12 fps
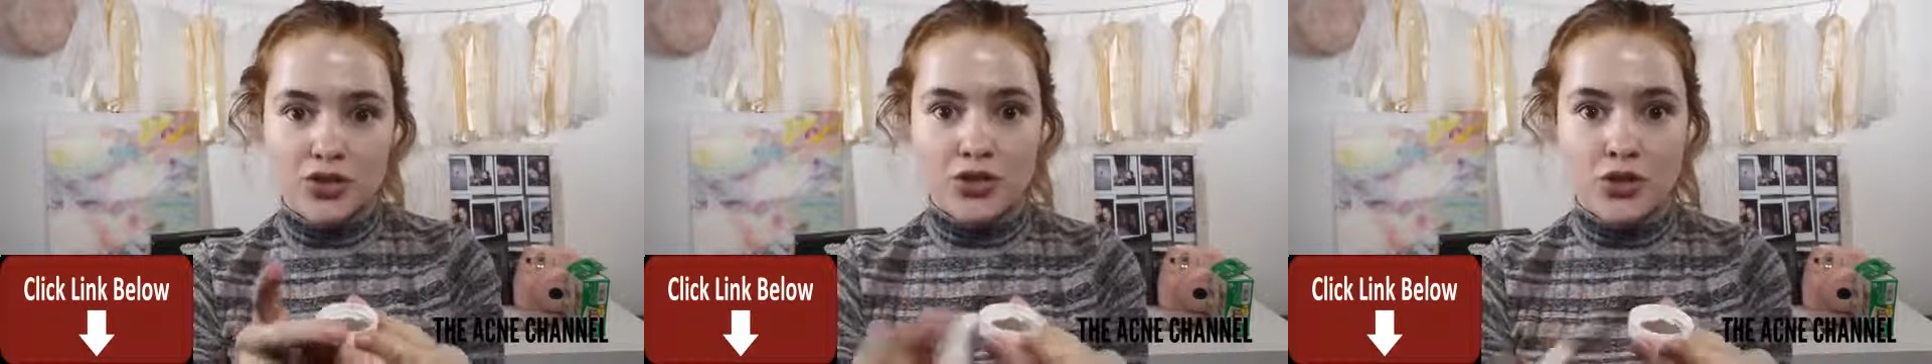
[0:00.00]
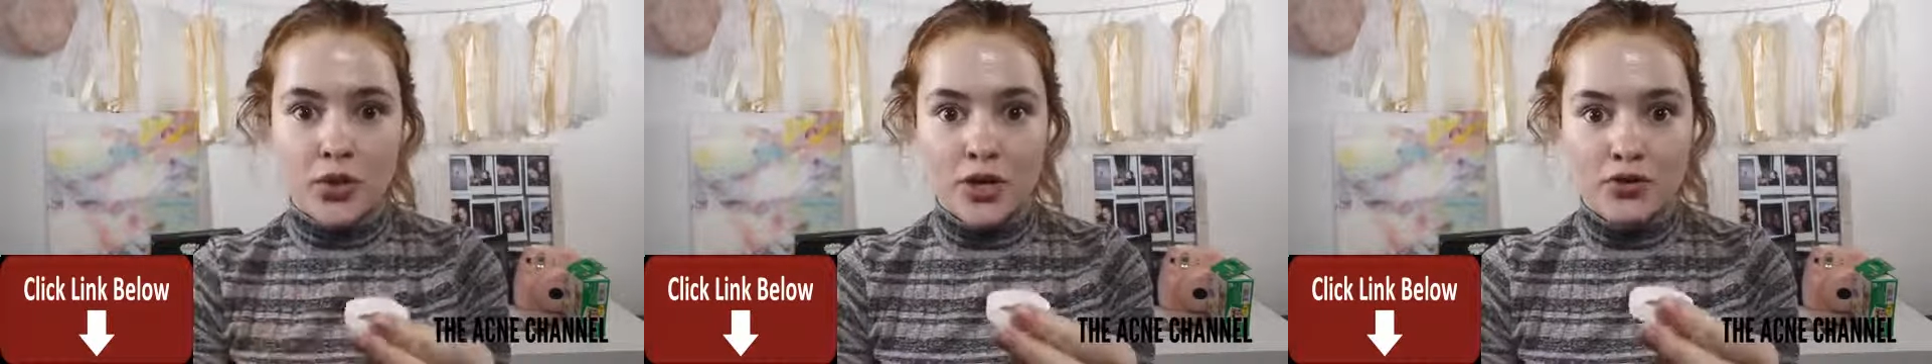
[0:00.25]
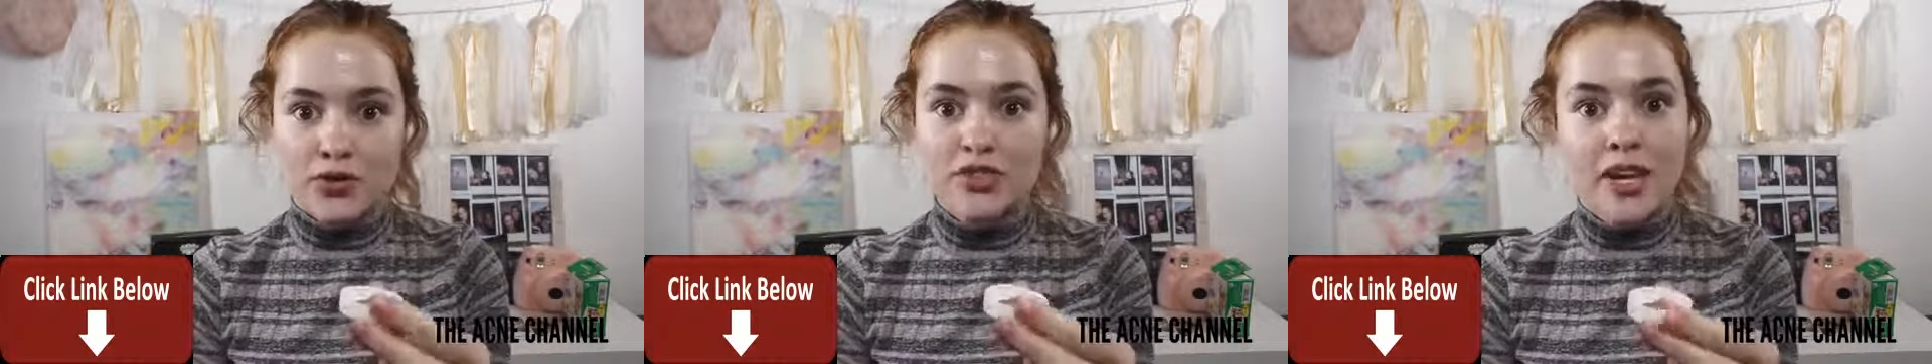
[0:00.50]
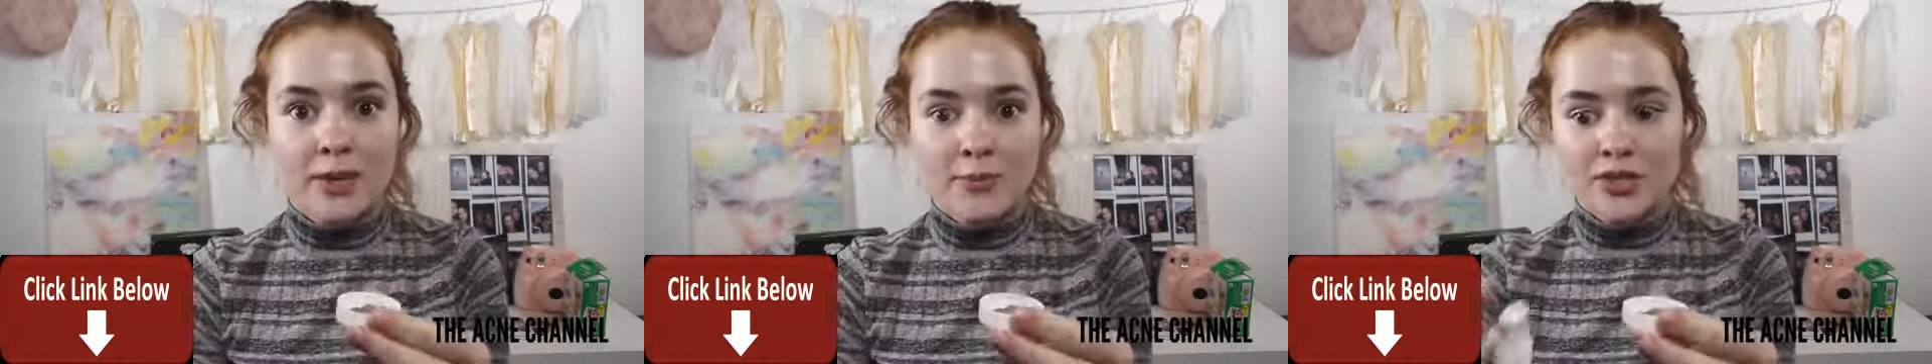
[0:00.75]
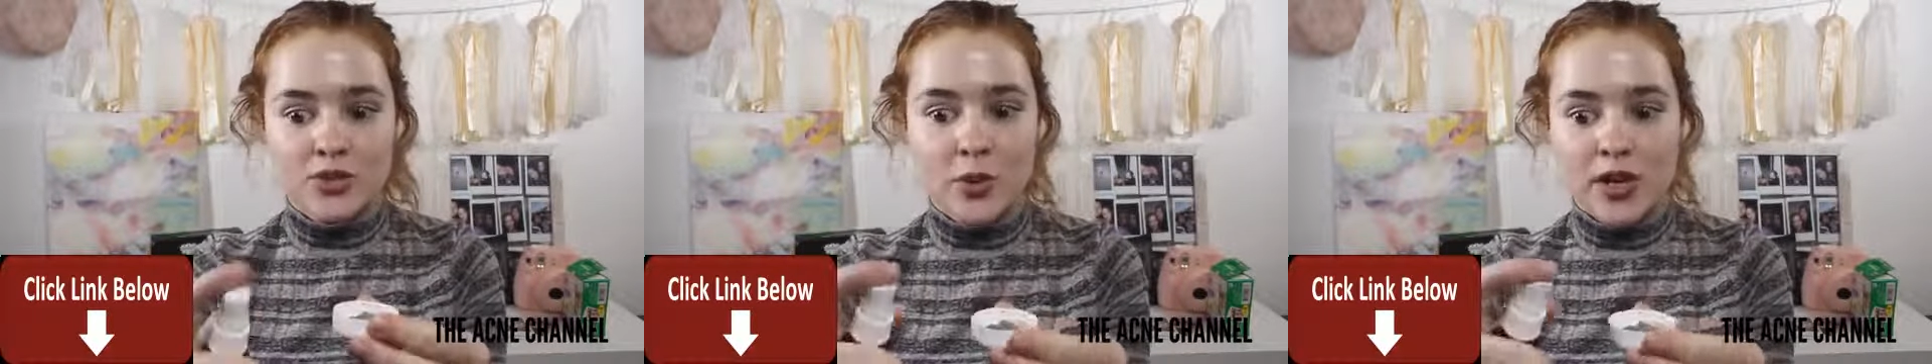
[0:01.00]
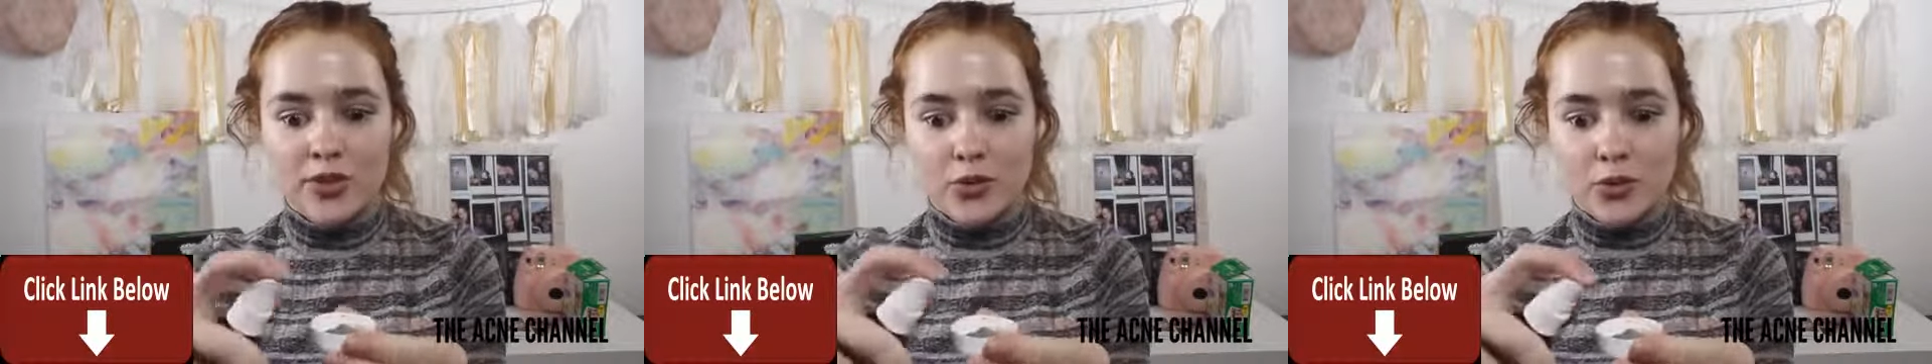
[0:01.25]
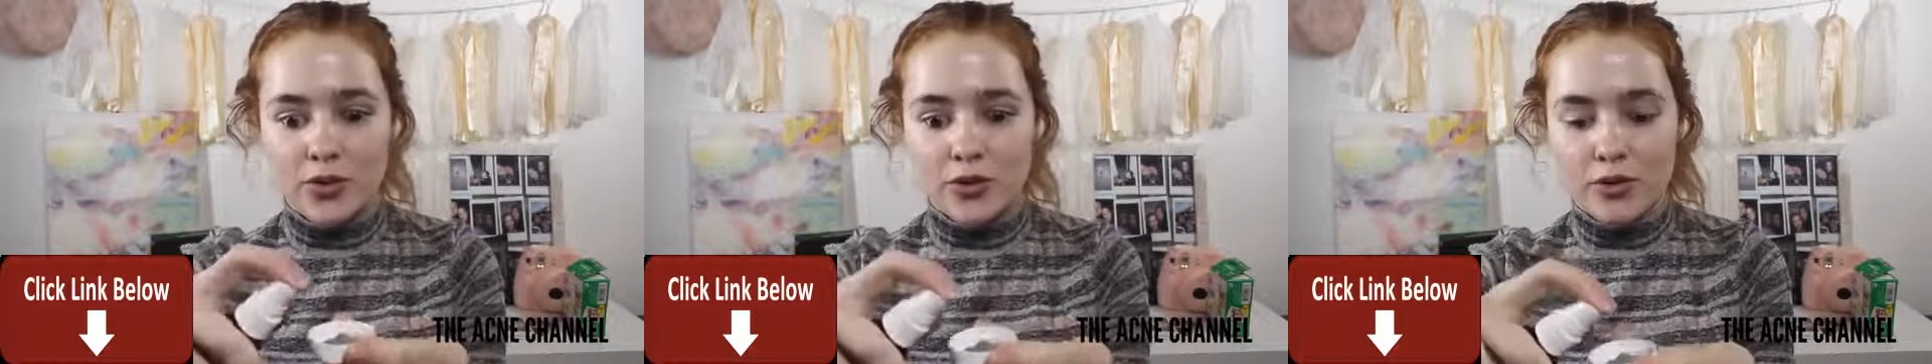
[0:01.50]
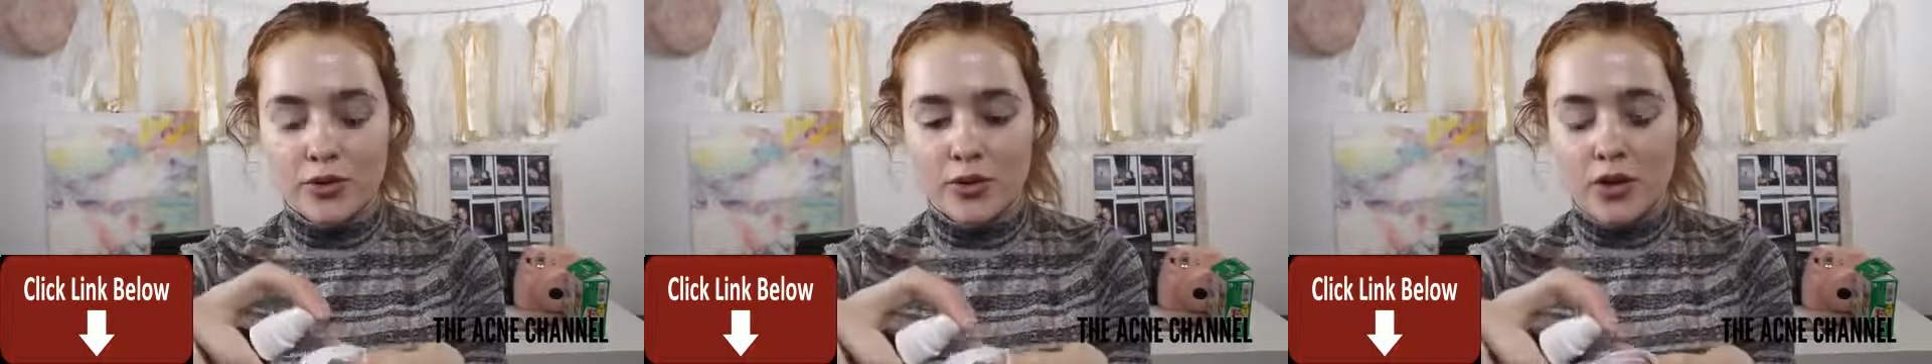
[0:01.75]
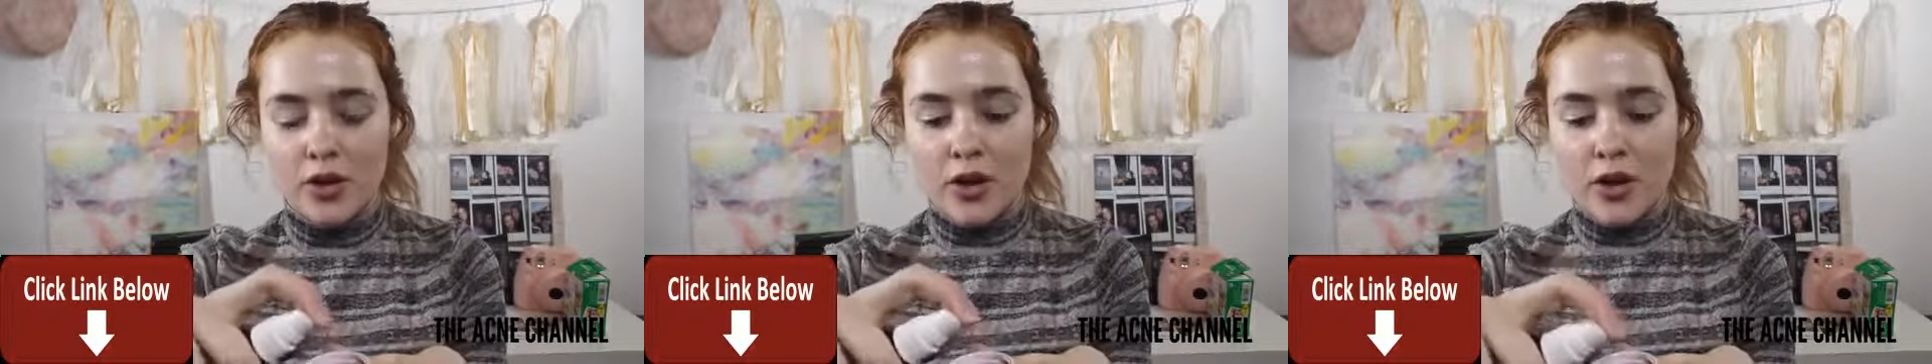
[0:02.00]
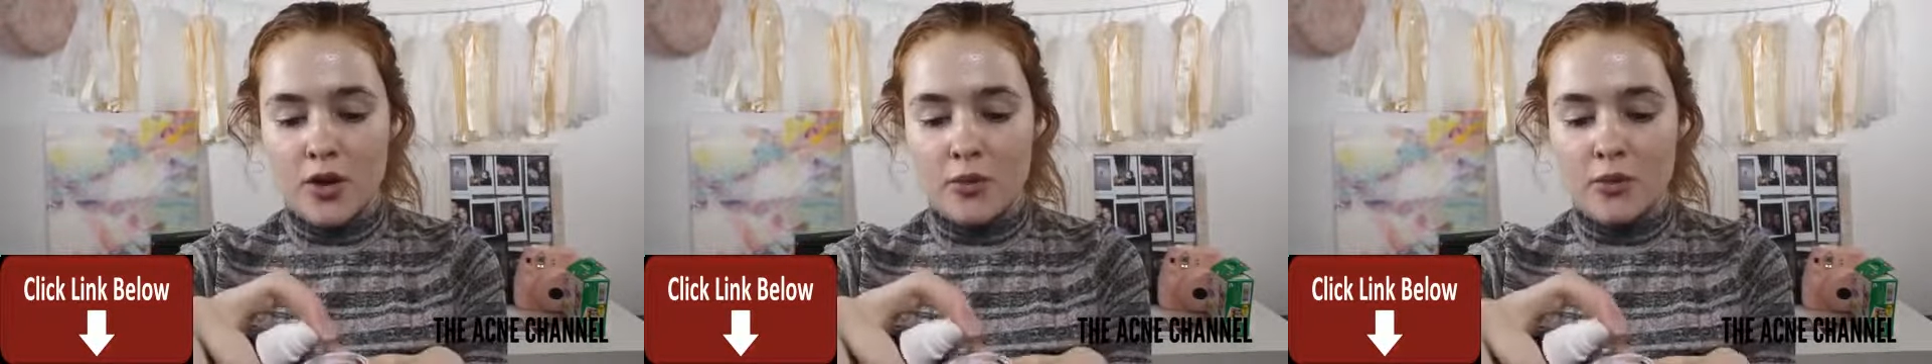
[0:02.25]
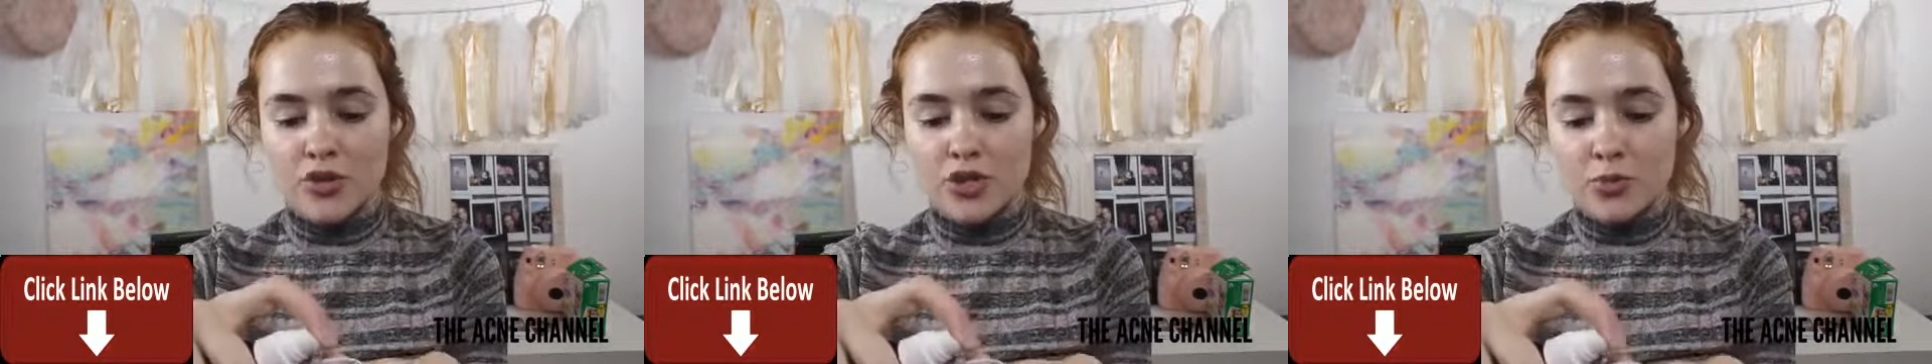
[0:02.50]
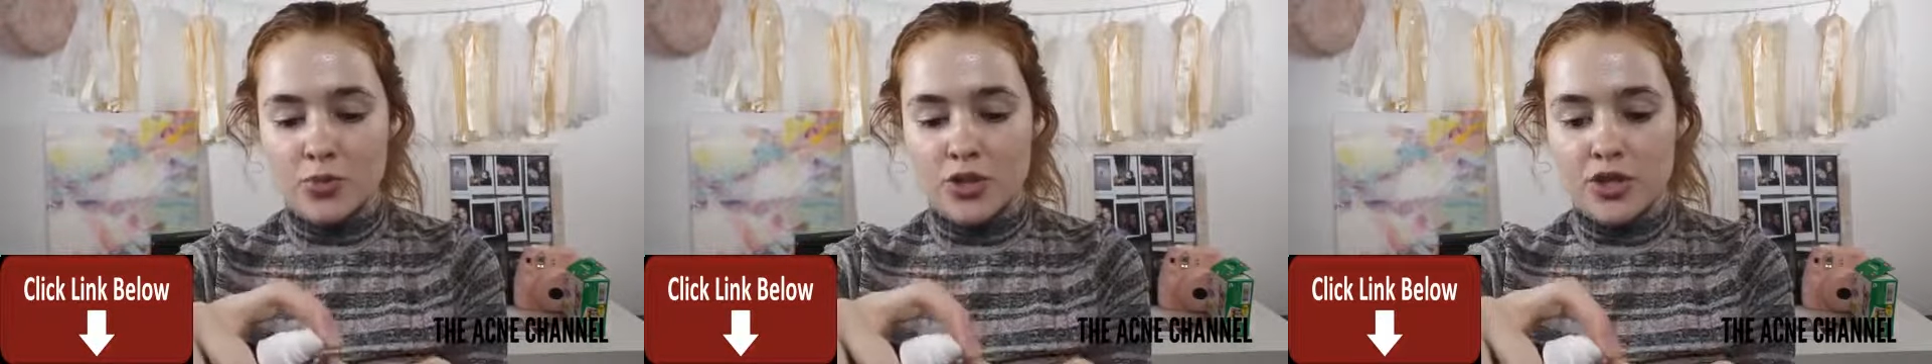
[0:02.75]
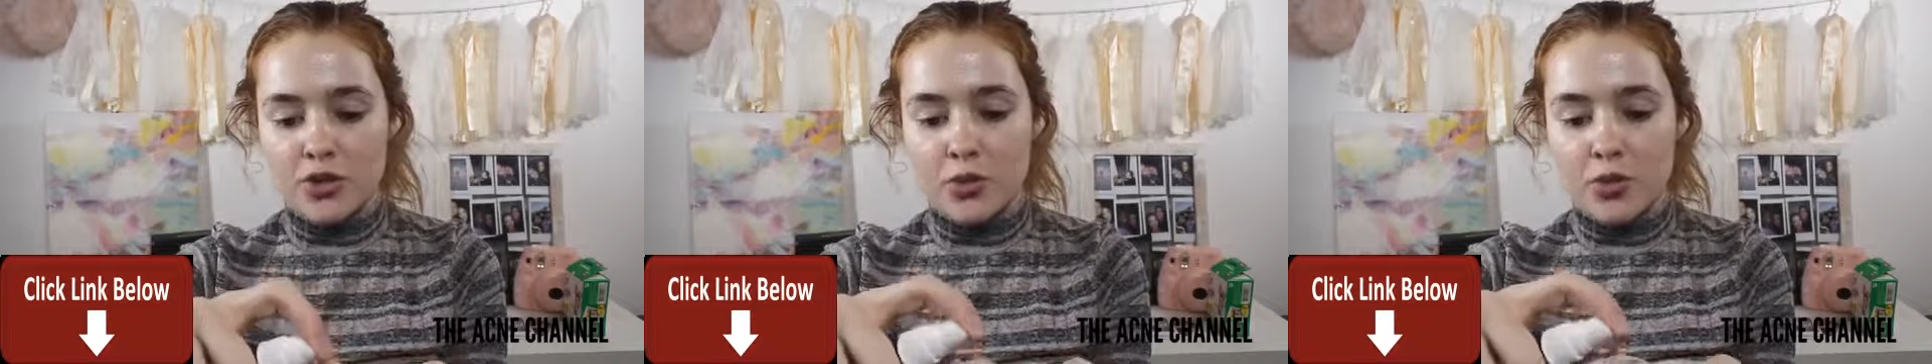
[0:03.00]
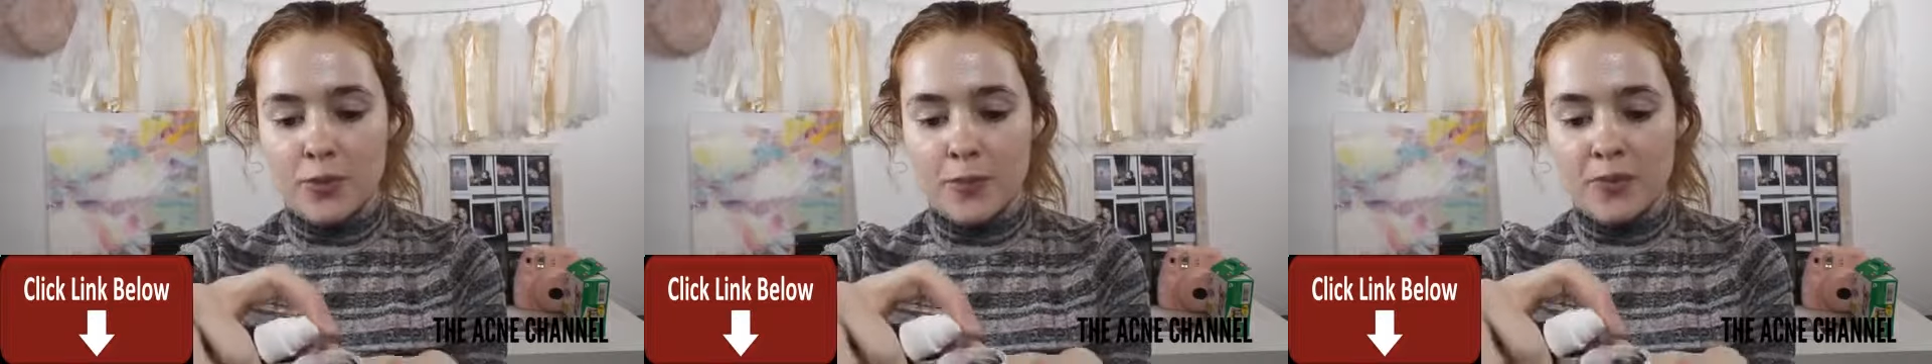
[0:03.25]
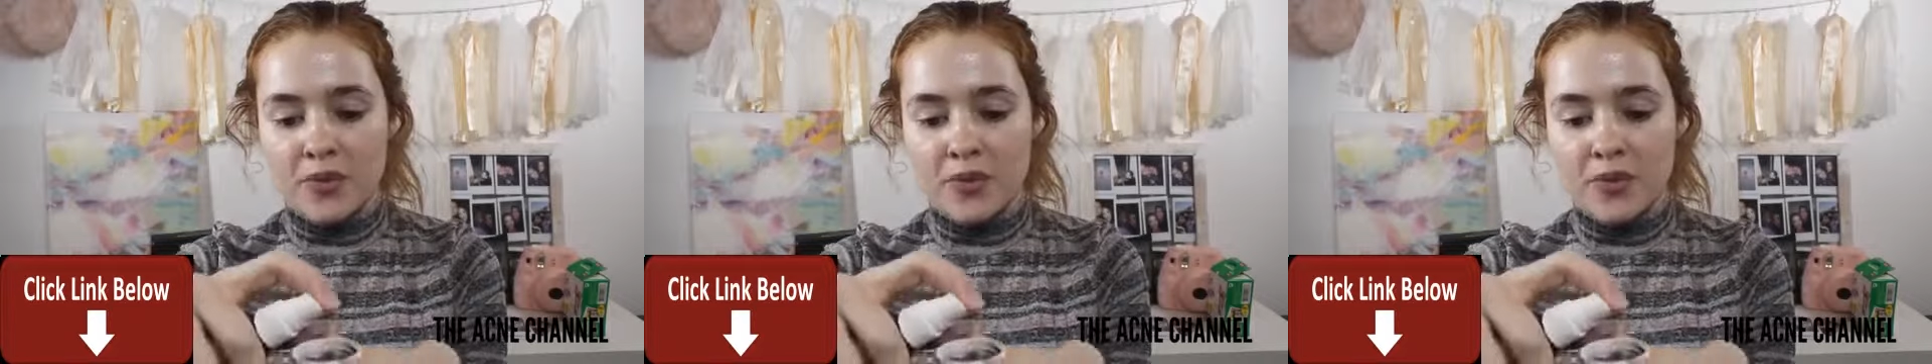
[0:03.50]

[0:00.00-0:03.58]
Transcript: to 200 times its weight in oil, which is pretty cool.